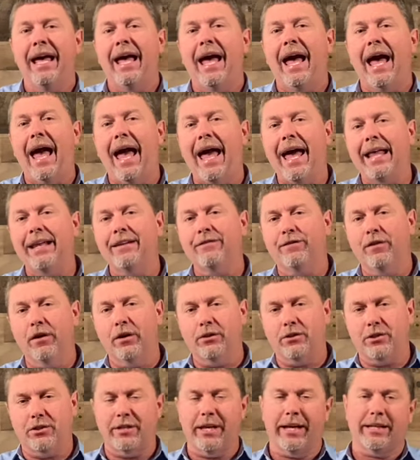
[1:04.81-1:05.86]
and
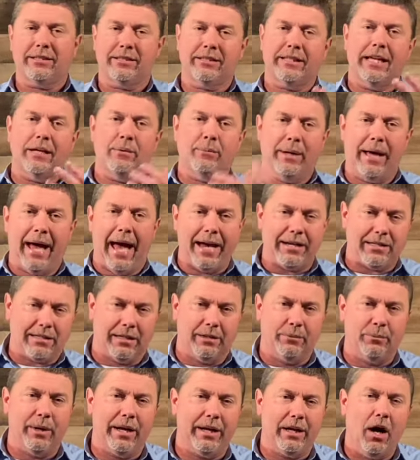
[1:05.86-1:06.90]
verse 16. We
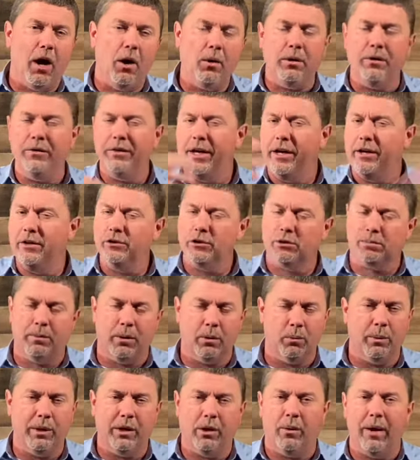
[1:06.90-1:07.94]
actually read all of those,
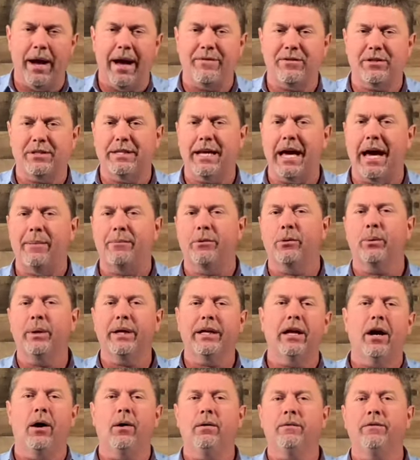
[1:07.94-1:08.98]
but we don't have the time to
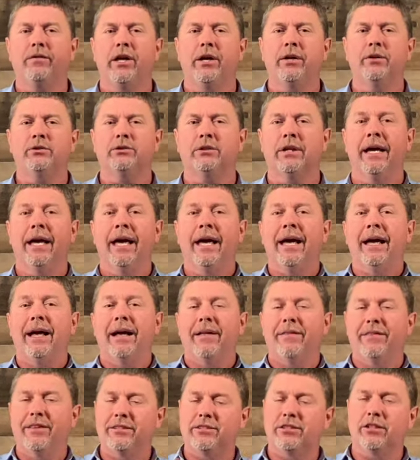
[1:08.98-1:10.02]
read all of those.
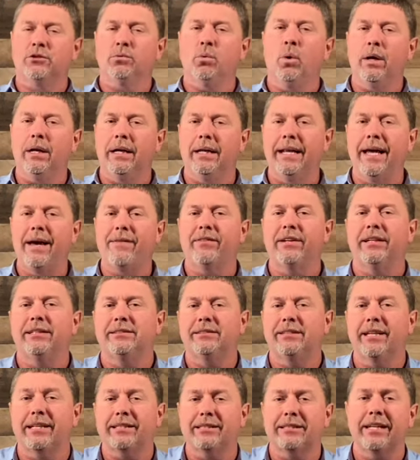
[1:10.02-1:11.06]
This is what 11 and
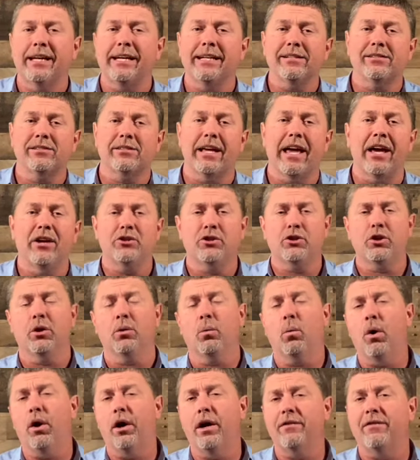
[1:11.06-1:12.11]
16 says Your
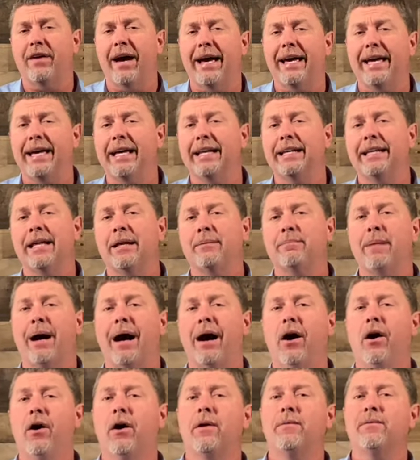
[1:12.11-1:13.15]
word have I hidden in my
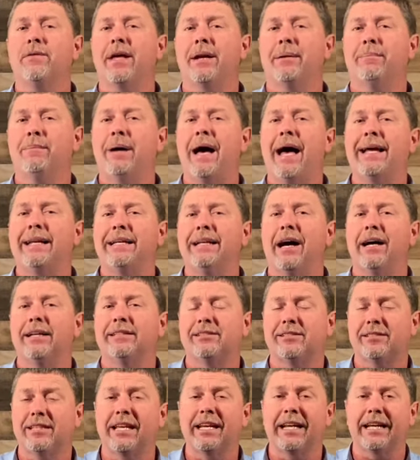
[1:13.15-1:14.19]
heart that I might
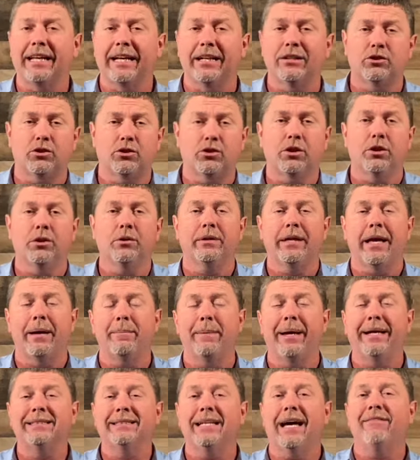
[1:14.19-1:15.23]
not sin against you. That
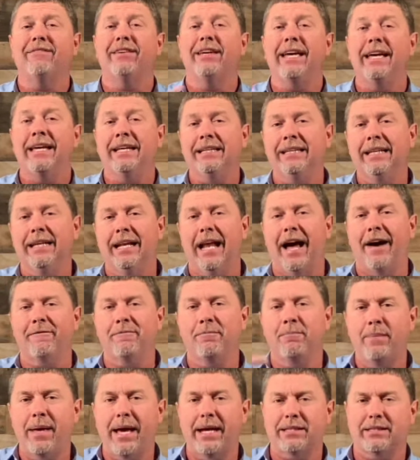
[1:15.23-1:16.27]
means I've hidden it, I've
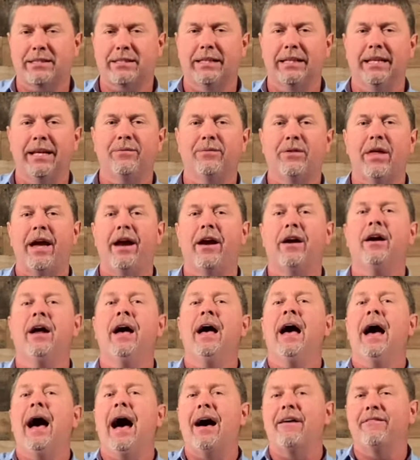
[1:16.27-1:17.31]
mixed it in there,
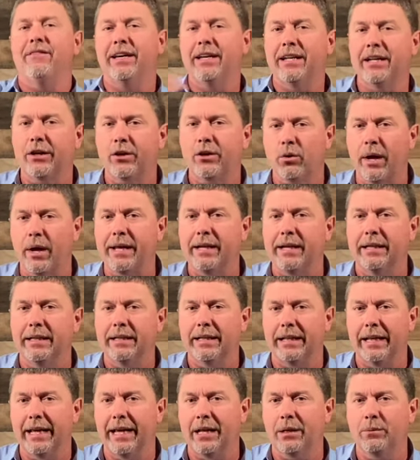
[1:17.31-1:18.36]
I've integrated
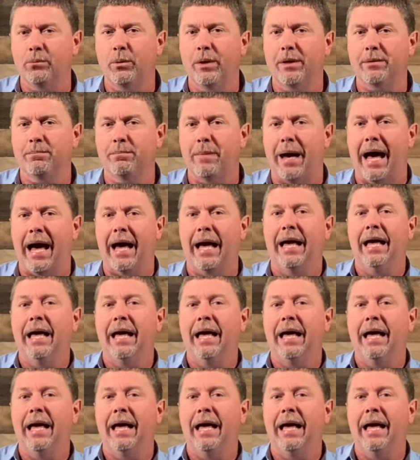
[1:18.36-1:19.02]
it in with my,